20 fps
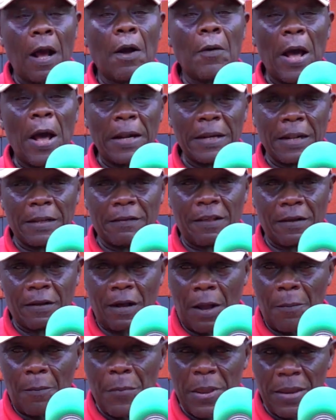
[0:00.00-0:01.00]
others say,
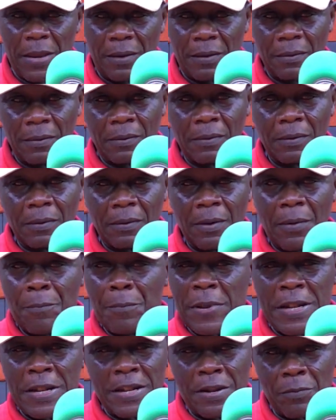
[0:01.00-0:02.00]
Kami,
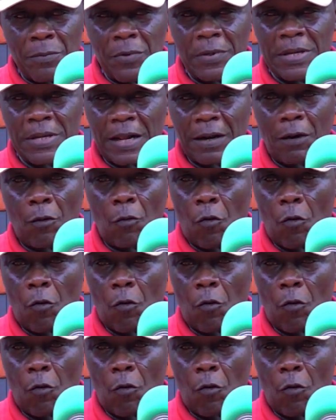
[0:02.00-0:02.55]
minim, they are not all